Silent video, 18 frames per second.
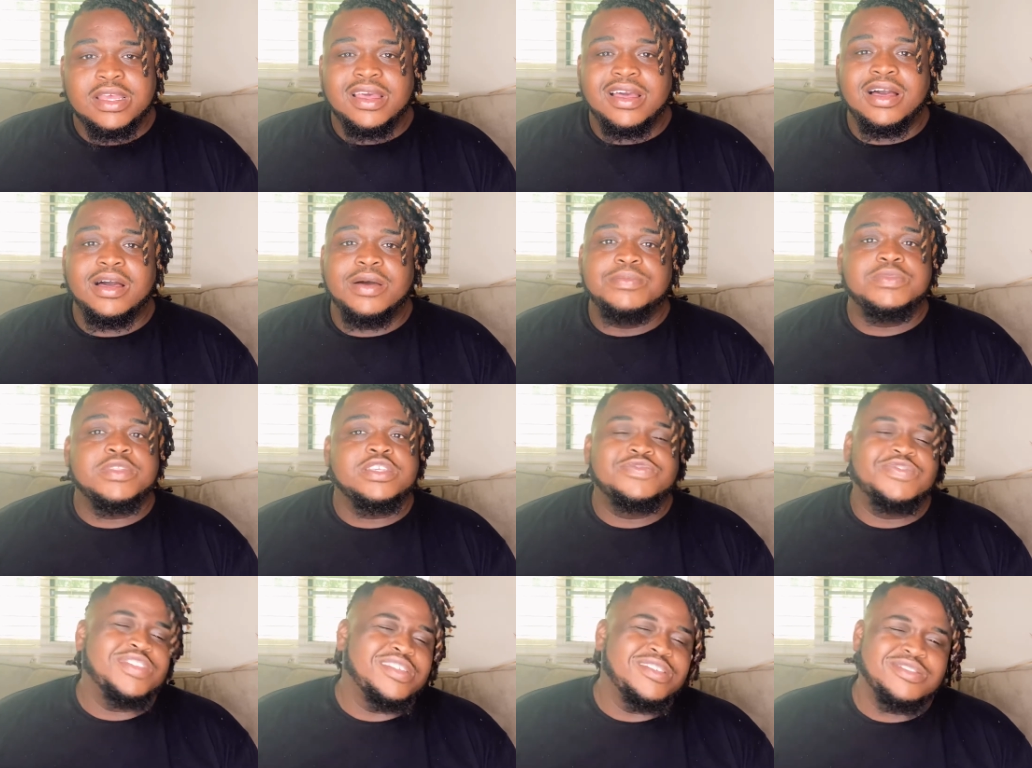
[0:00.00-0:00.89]
Um,
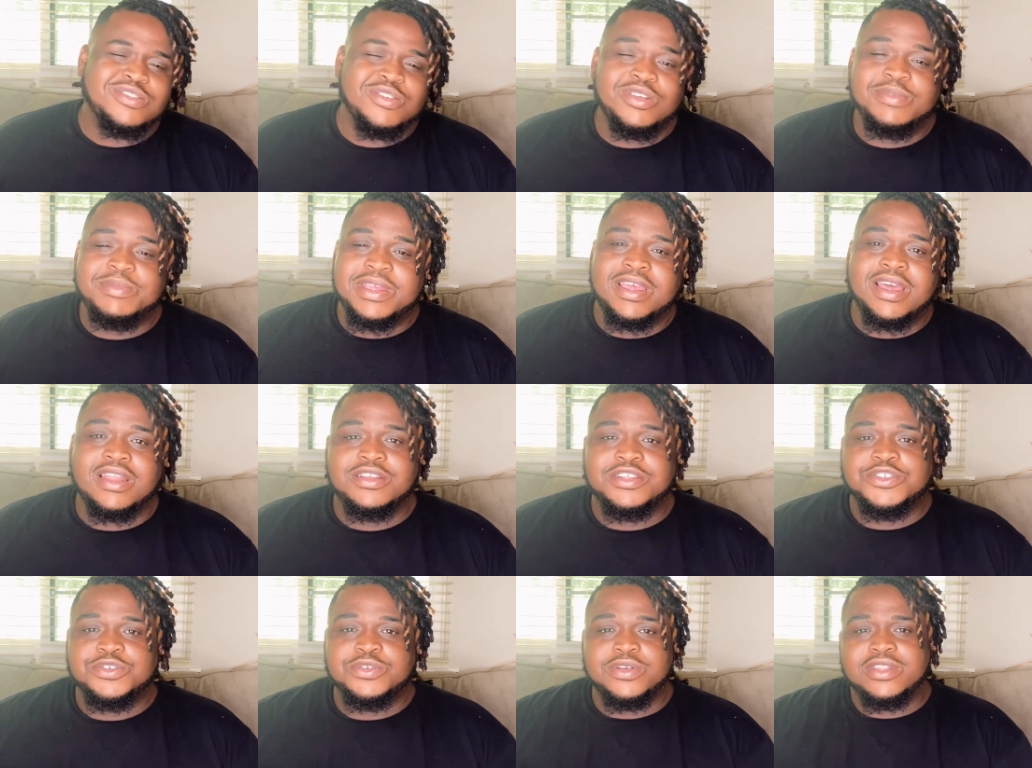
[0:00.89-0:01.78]
this video is going to be kind
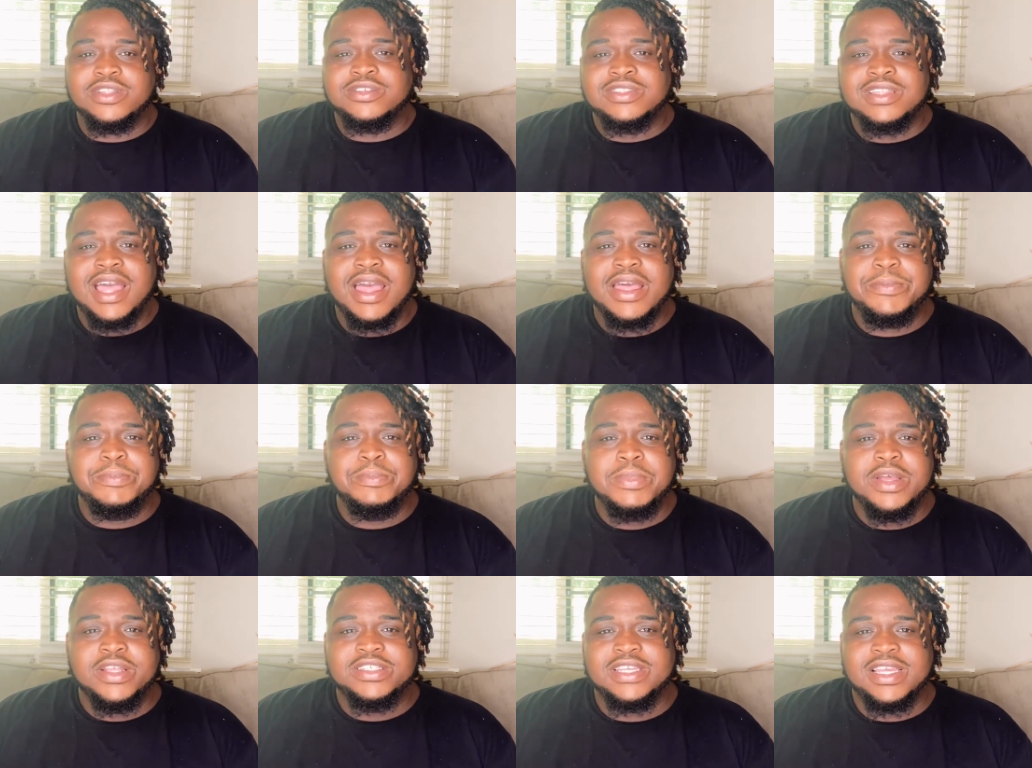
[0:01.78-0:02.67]
of short. There's not
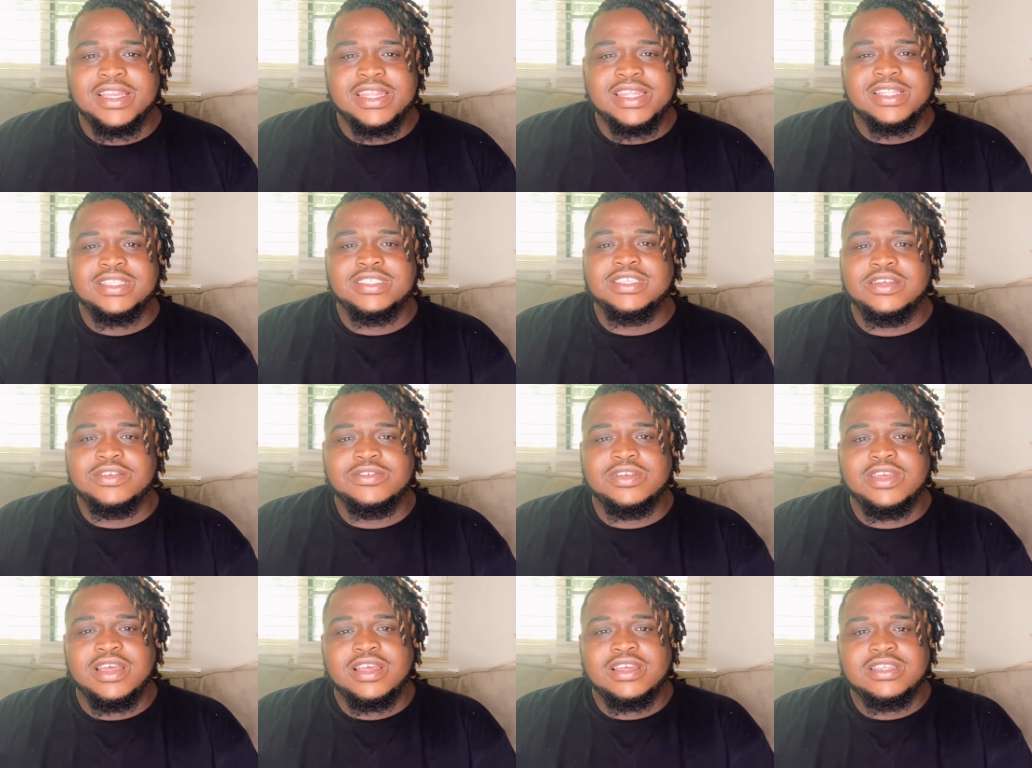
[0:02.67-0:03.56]
much I need to tell you
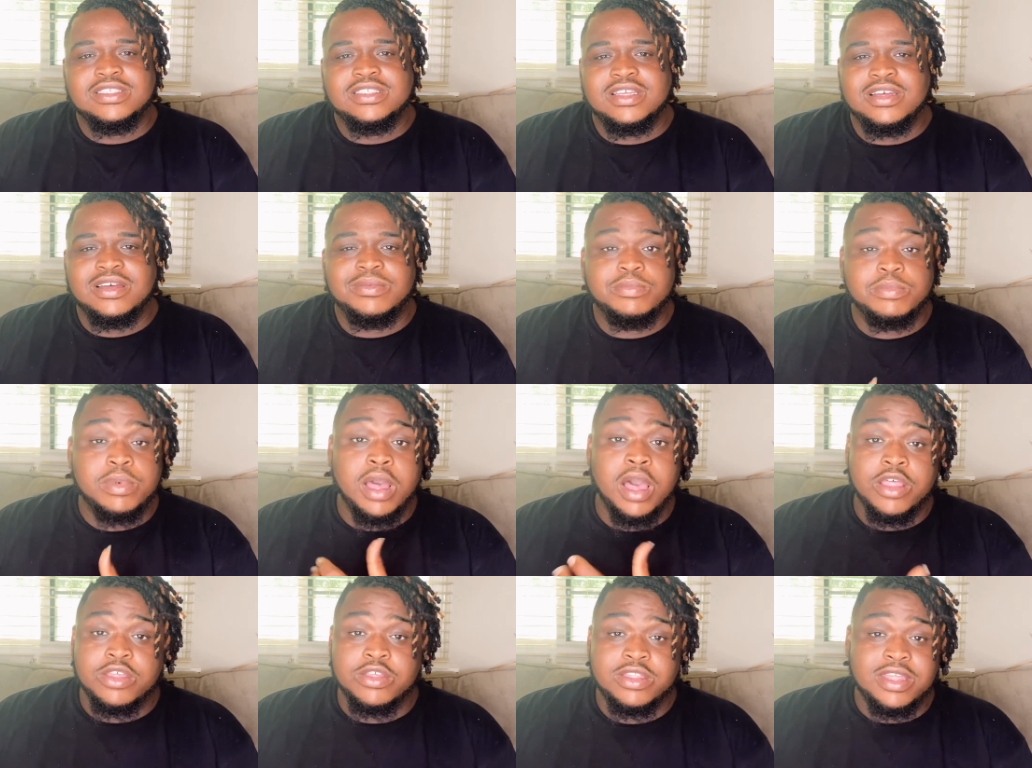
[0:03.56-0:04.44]
guys um,
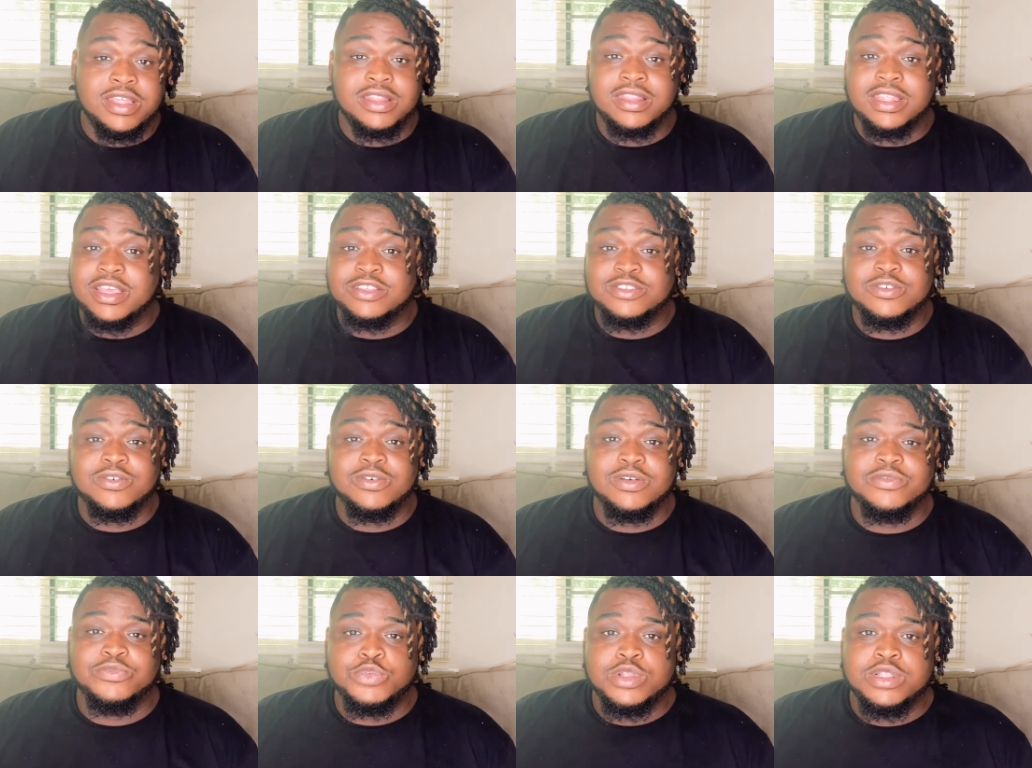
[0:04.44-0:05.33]
other than things are
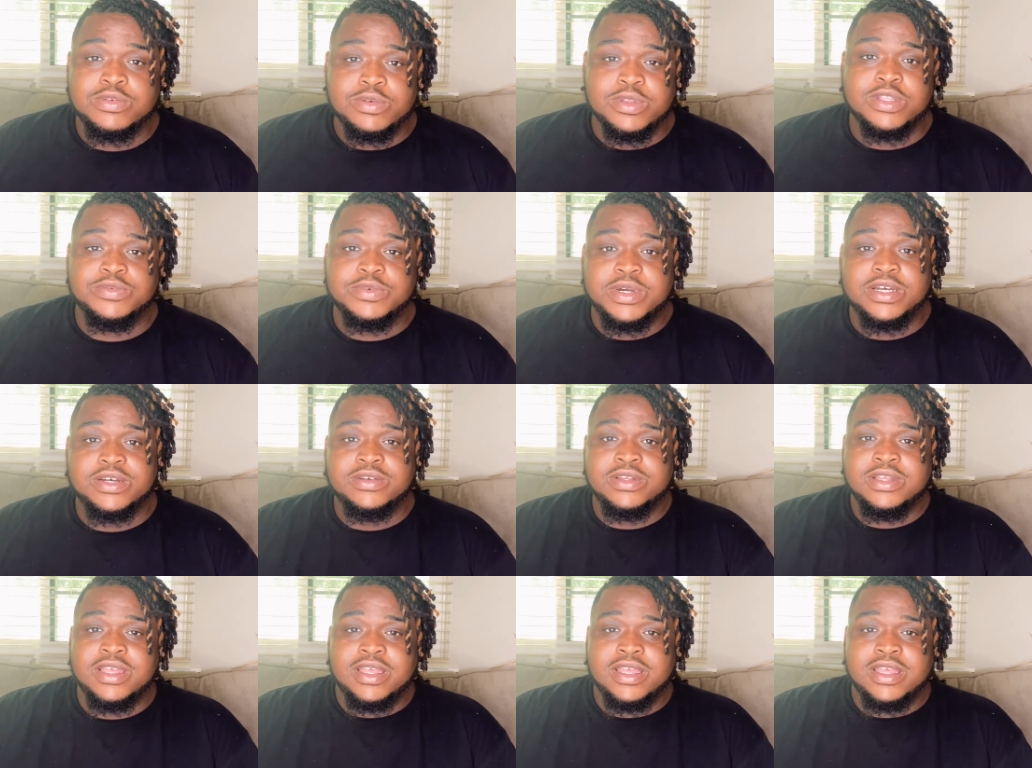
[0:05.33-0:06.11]
going really, really well.